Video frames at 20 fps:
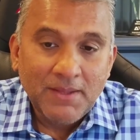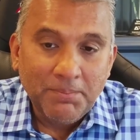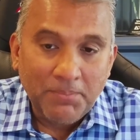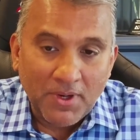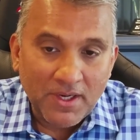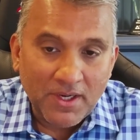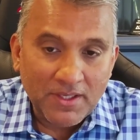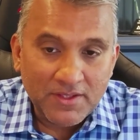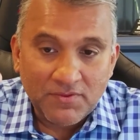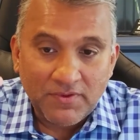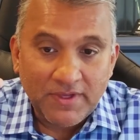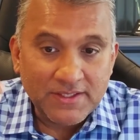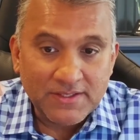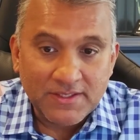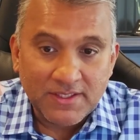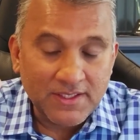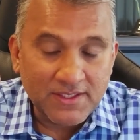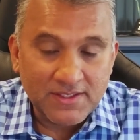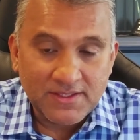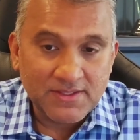Part of the
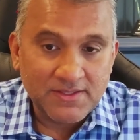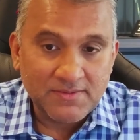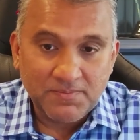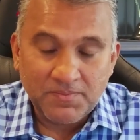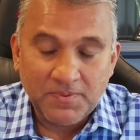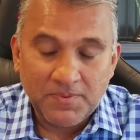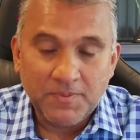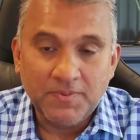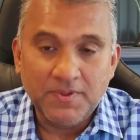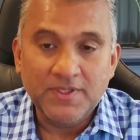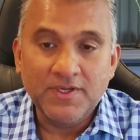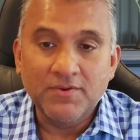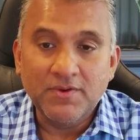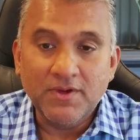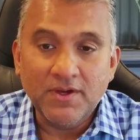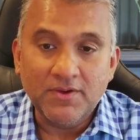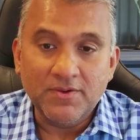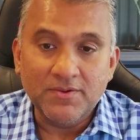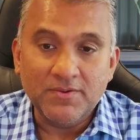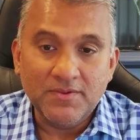reason is people don't
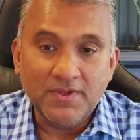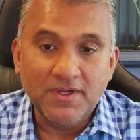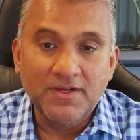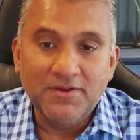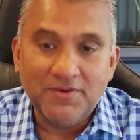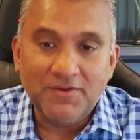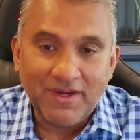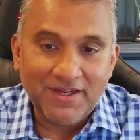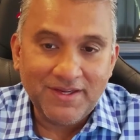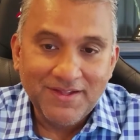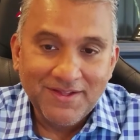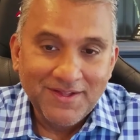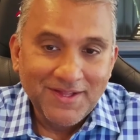know, right?